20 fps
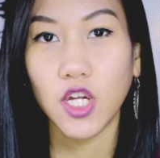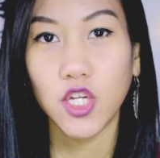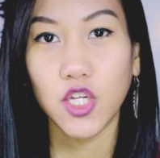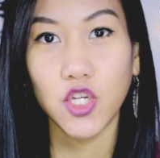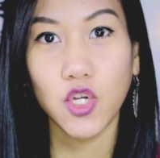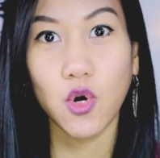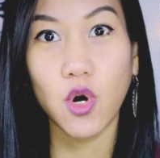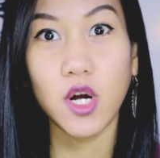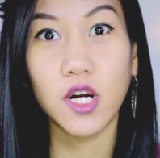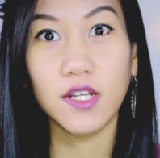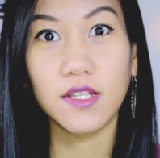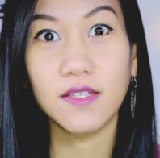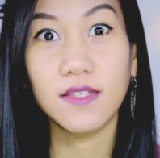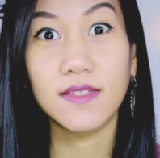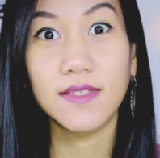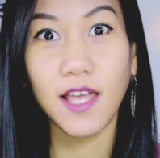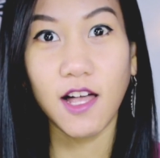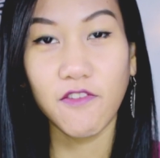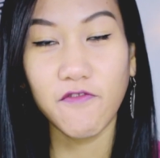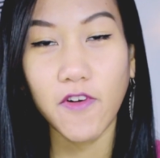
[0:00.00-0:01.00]
your
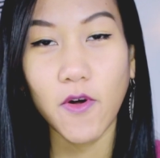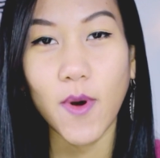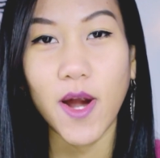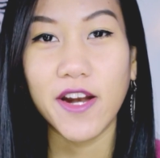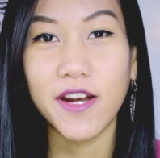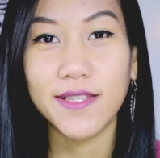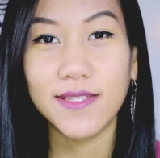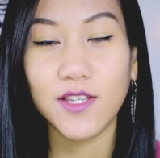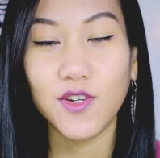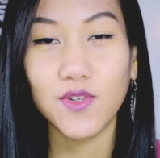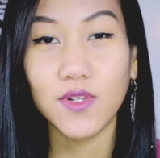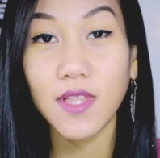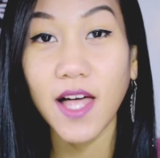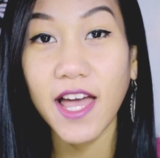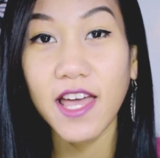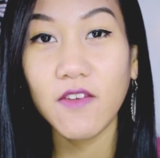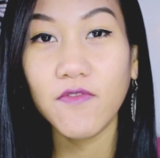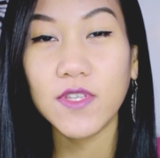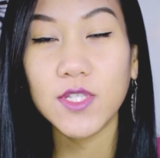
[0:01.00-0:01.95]
self-awareness in your life